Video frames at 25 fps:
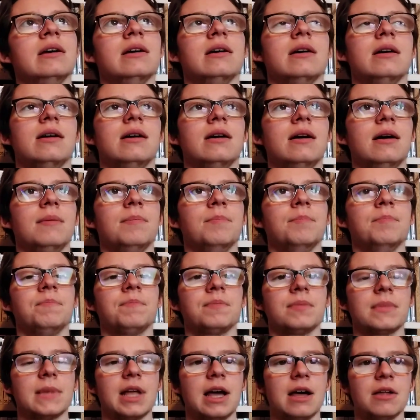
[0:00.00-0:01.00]

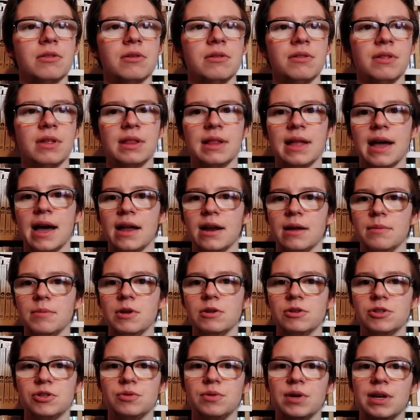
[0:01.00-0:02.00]
Other than that, I'm
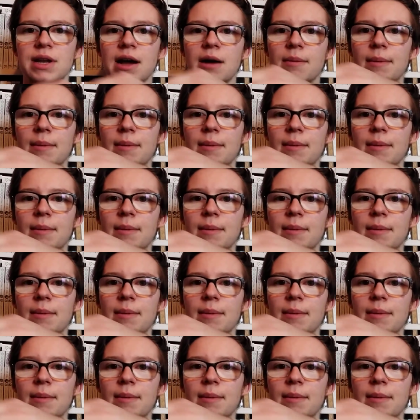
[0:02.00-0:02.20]
used to it now.